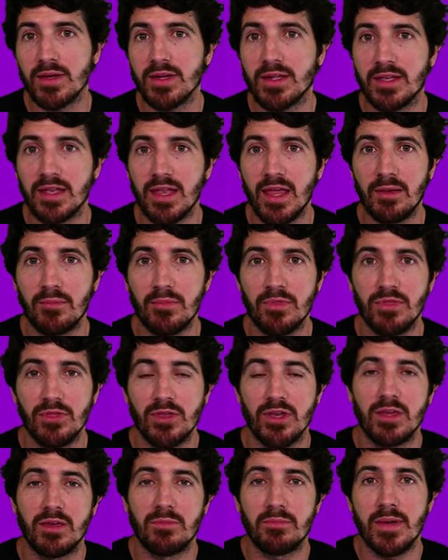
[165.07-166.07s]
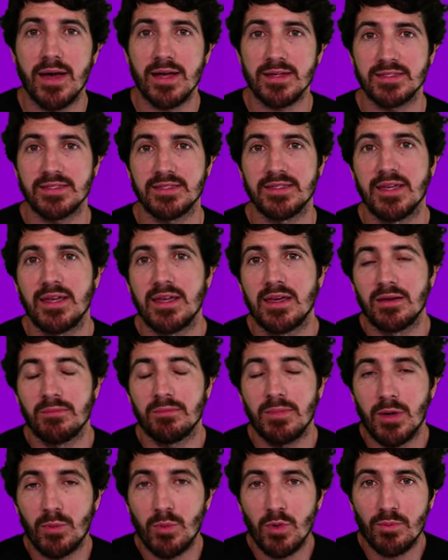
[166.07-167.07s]
an M3 Max
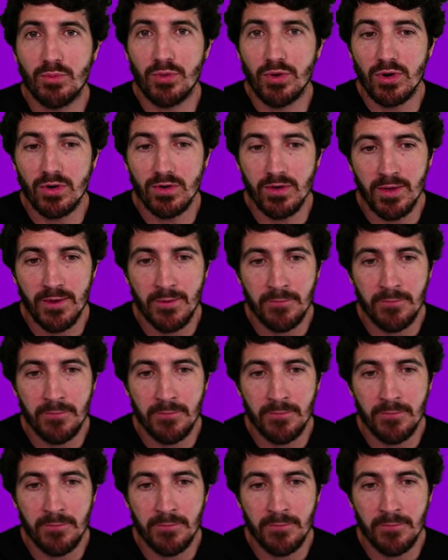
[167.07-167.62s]
MacBook Pro.